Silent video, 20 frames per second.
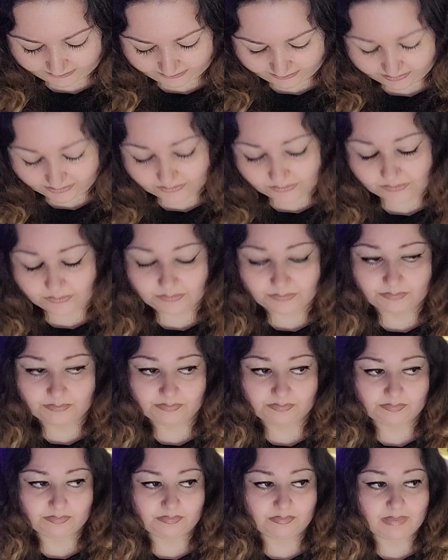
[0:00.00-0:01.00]
you know,
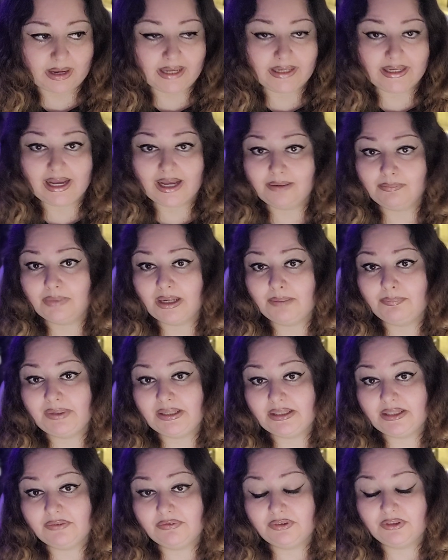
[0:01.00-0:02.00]
my God might be
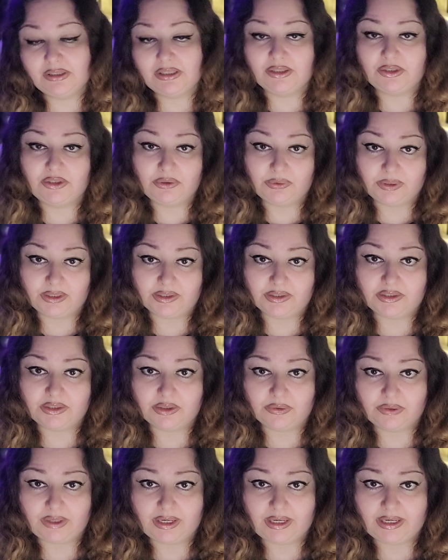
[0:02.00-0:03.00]
different than yours,
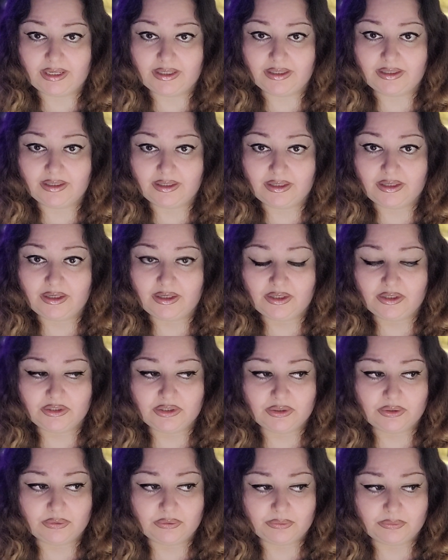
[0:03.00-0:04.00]
okay?
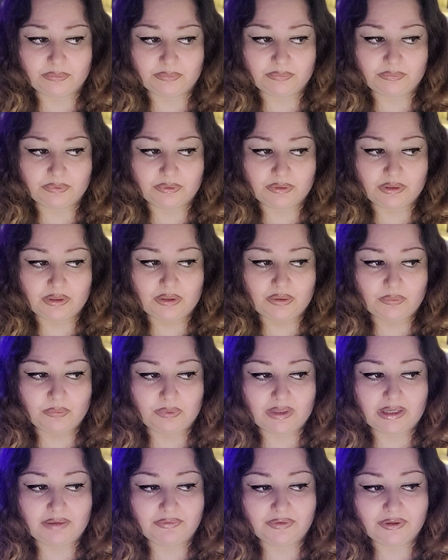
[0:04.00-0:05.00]
So
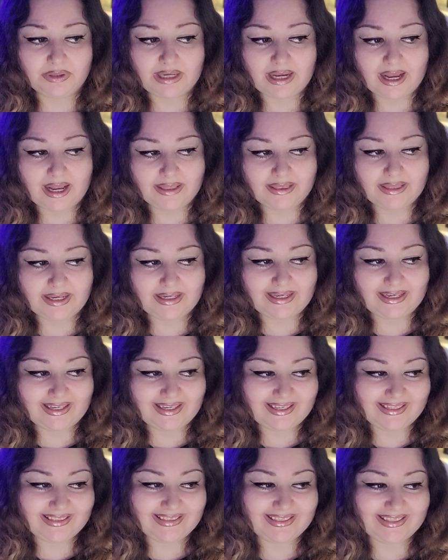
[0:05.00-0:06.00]
whatever God that
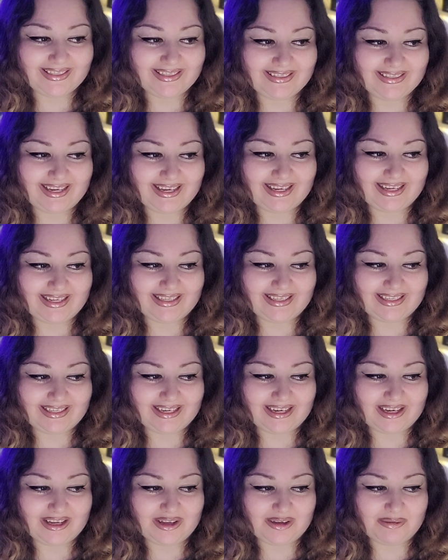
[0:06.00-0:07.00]
is, that
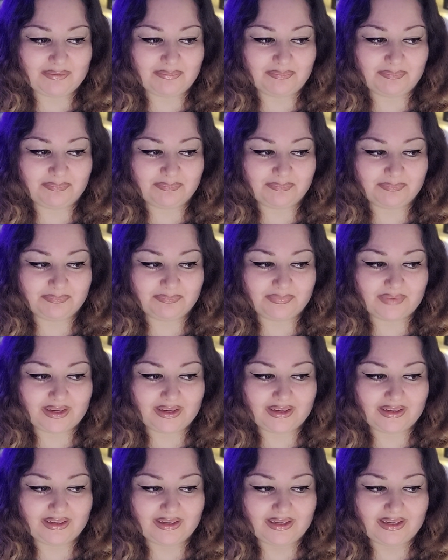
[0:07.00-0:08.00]
um,
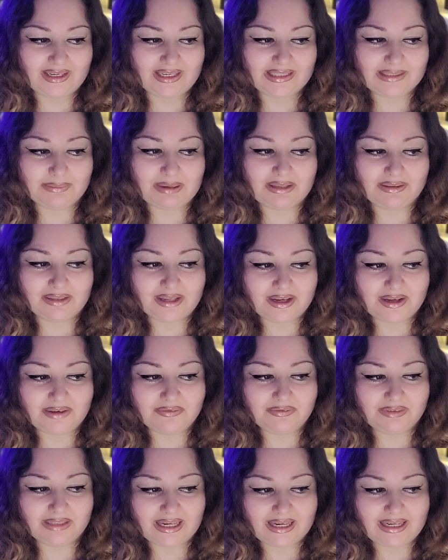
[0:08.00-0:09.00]
is about
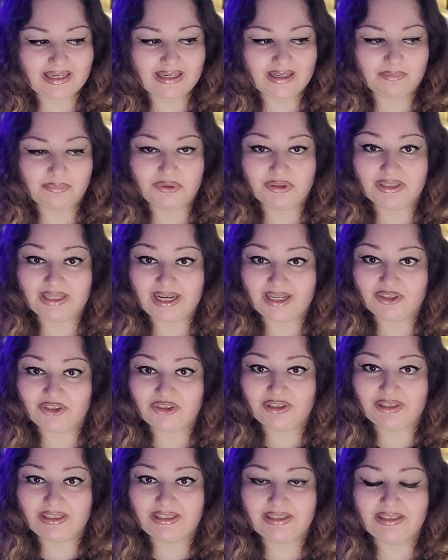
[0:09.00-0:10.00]
love, light, and
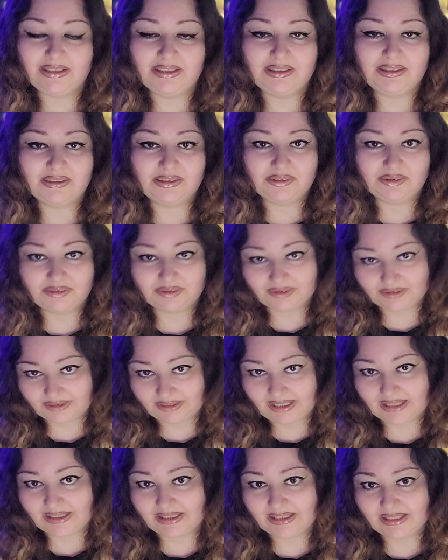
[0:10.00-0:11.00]
protection,
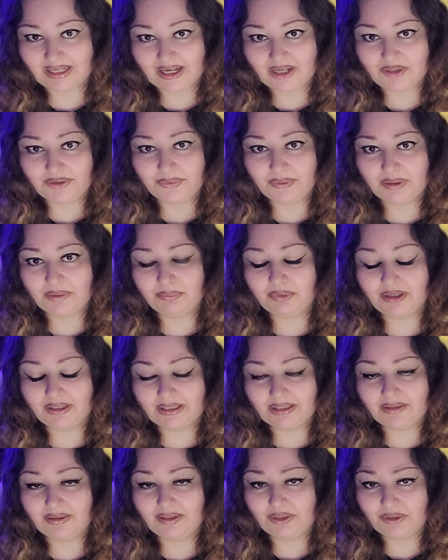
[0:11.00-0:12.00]
that's the God you want to
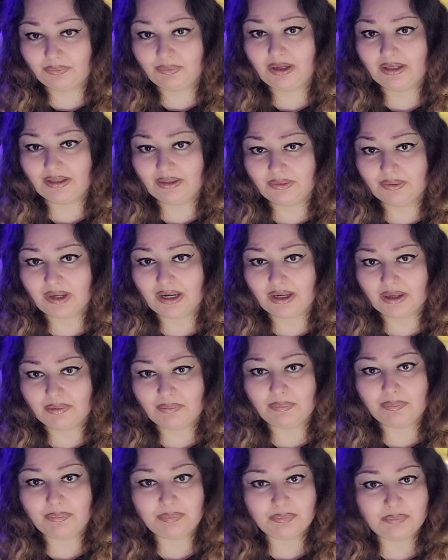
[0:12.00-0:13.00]
you want to
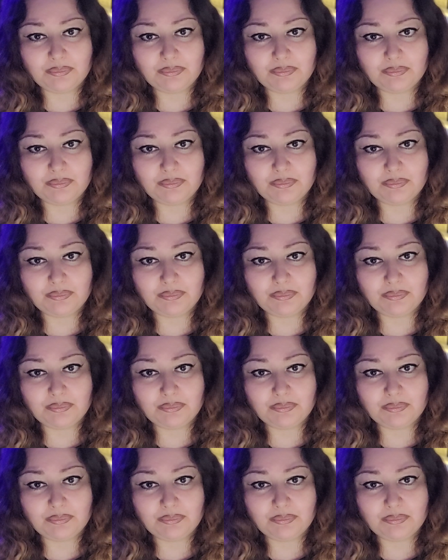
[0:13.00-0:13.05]
um,